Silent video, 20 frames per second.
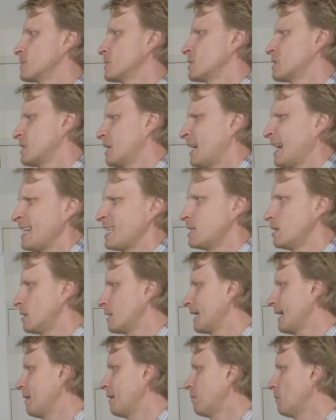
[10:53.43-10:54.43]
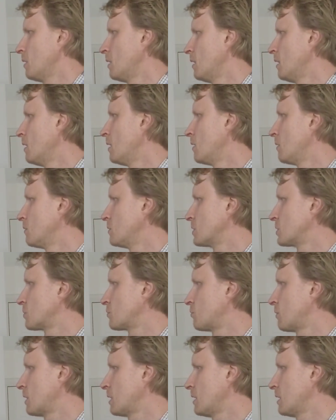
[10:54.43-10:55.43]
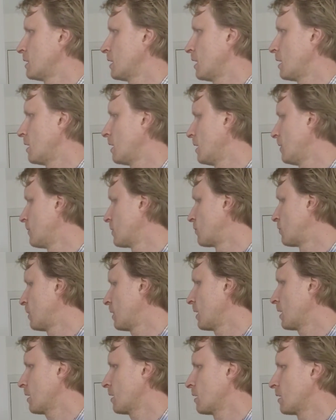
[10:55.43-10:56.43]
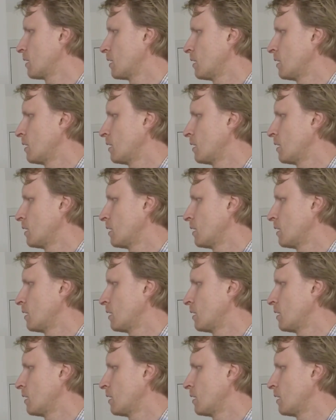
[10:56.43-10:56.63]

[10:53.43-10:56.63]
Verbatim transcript: It's an idle game. You just run it and leave it running.